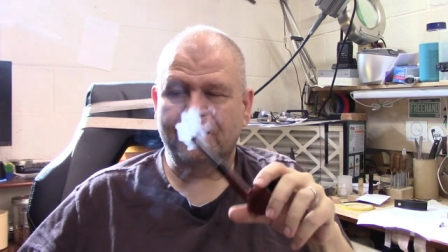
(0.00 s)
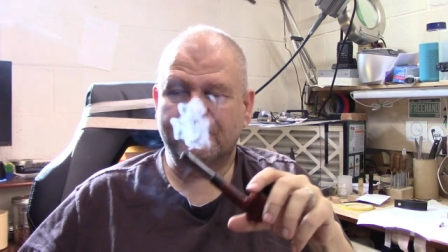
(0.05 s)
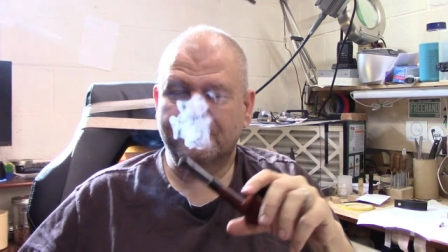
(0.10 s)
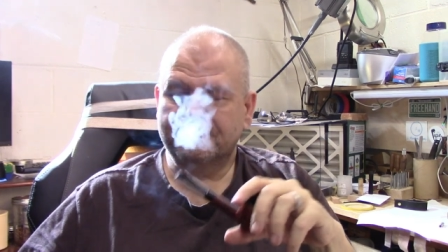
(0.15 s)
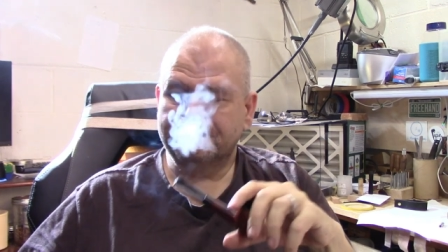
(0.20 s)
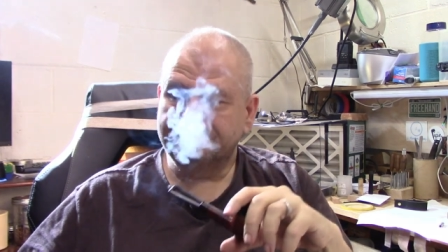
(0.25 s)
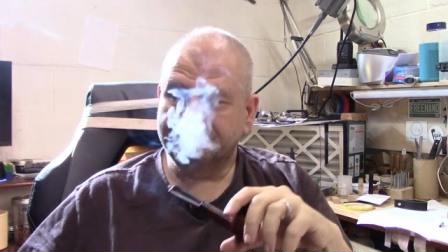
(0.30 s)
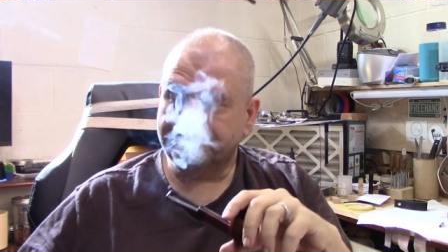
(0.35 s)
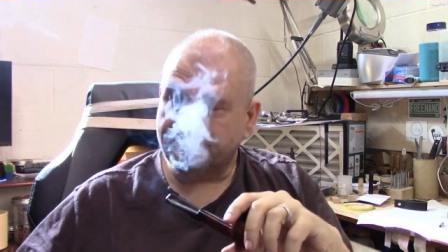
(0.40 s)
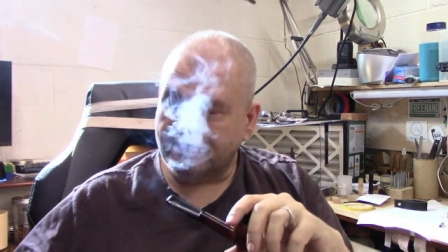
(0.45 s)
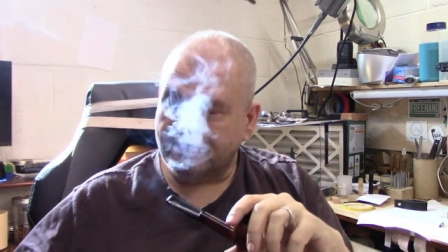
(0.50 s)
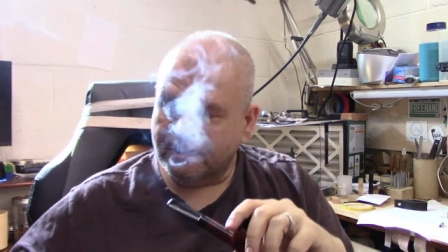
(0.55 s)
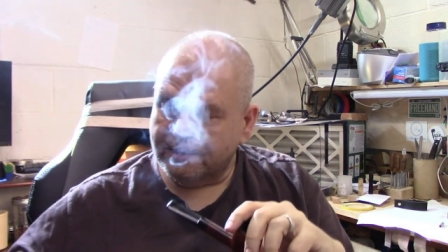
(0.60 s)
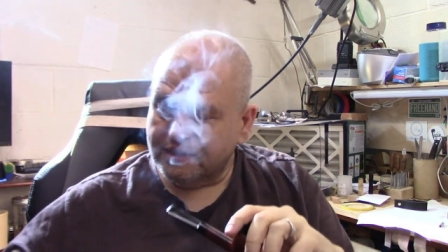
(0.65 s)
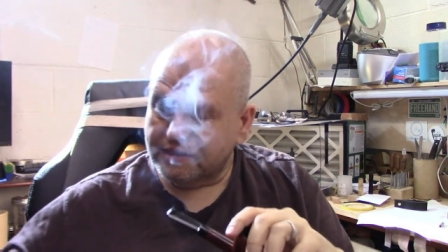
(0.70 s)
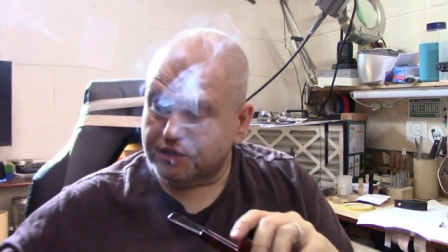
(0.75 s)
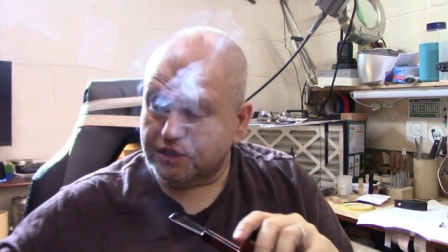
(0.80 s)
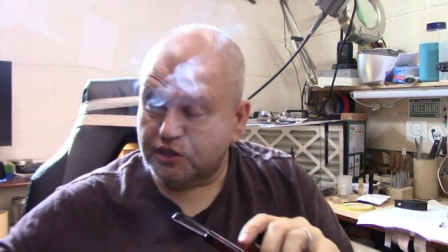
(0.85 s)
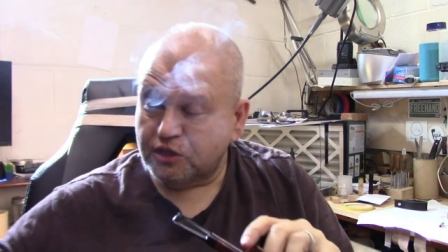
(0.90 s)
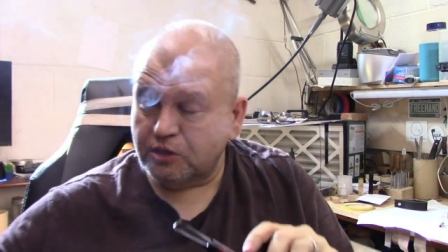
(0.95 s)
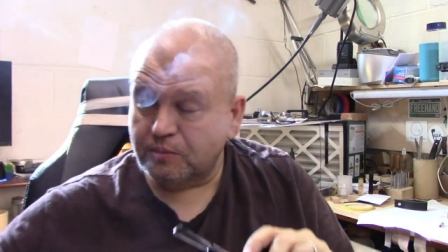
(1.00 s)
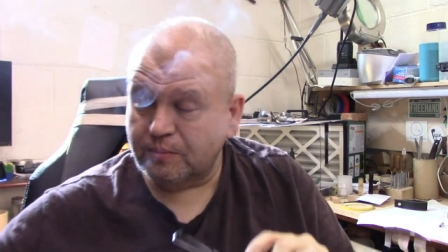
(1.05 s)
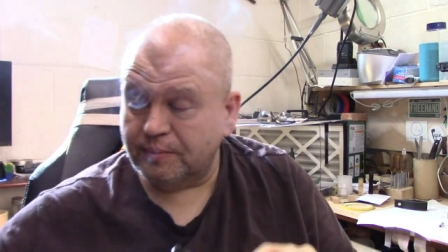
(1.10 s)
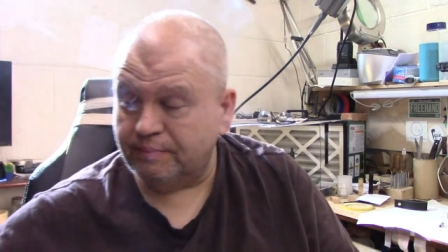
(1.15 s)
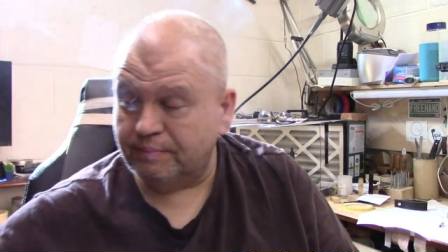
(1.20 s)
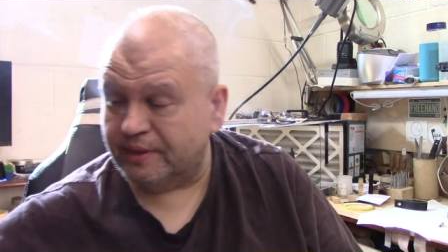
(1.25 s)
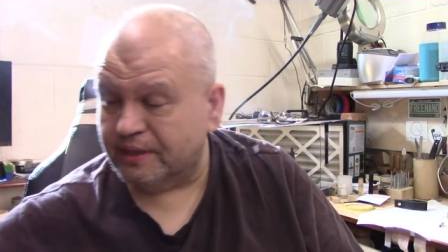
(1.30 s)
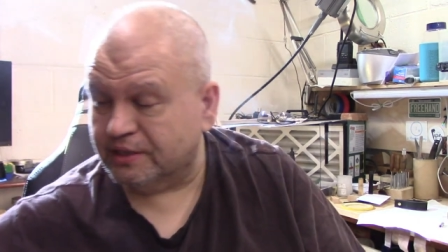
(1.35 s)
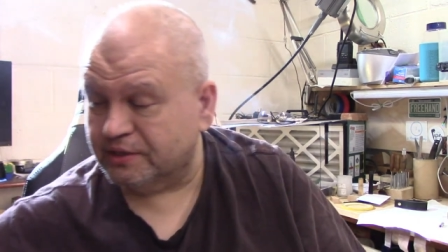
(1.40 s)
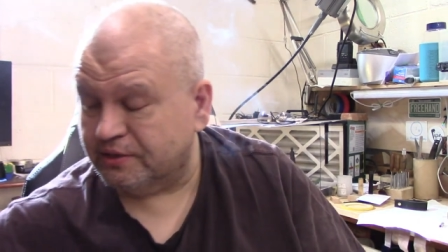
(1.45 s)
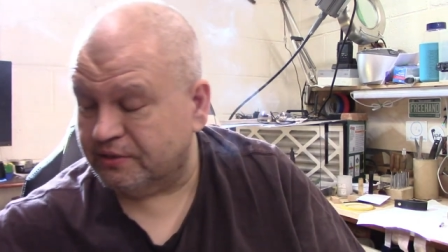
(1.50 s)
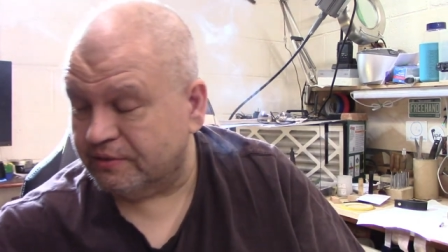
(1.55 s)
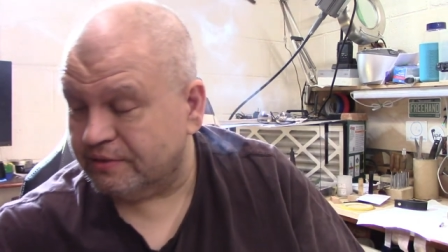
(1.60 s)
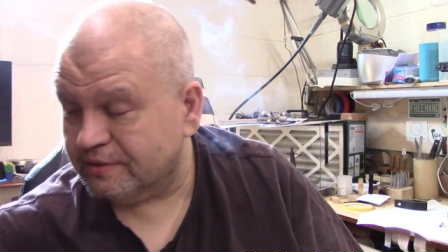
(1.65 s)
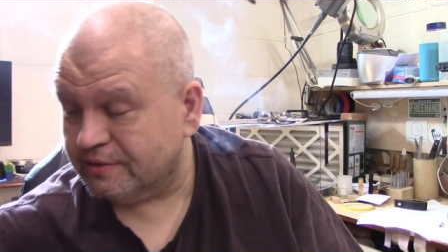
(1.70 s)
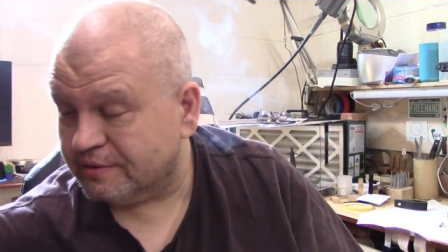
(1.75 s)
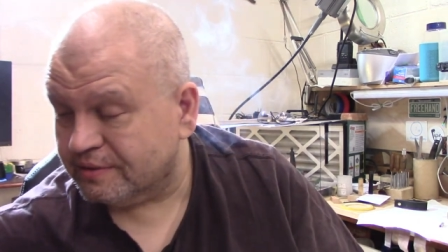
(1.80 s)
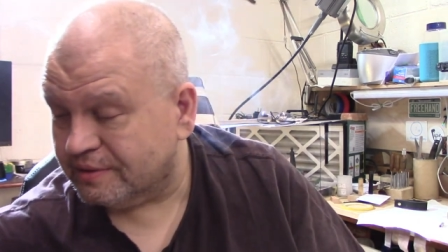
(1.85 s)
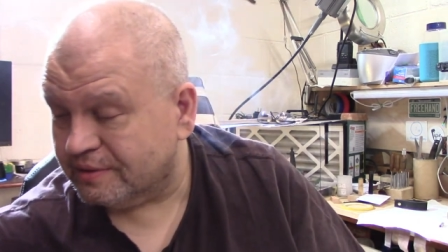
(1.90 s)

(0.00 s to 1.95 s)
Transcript: Mm. This Cuban mixture is, is,